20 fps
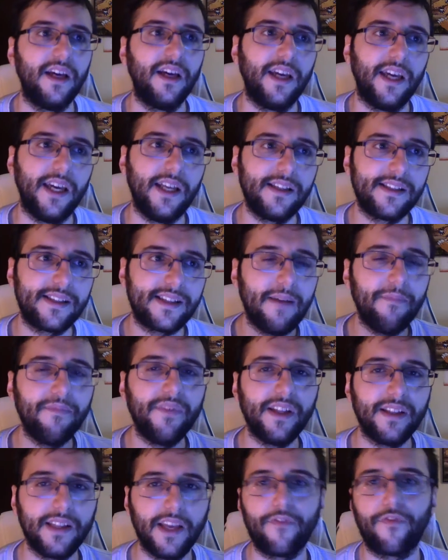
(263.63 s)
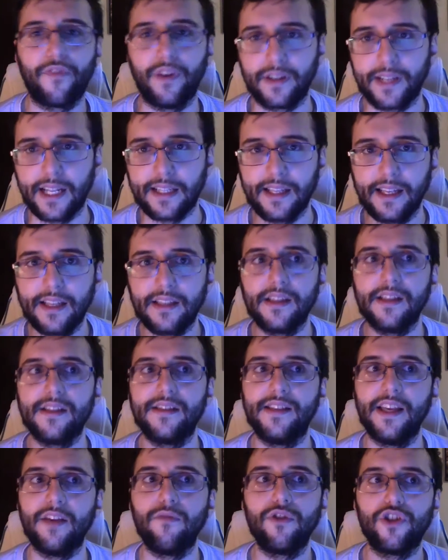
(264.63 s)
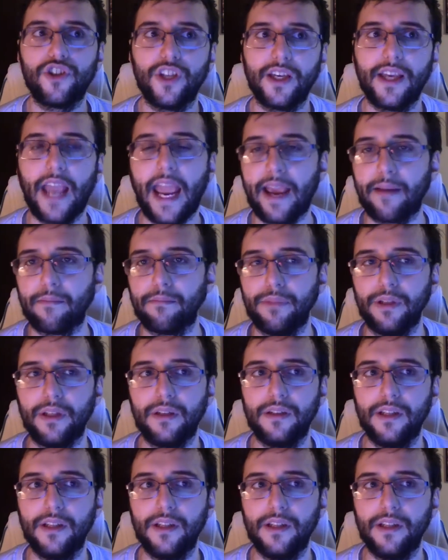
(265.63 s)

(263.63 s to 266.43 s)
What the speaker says: it's something different that distinguish the game,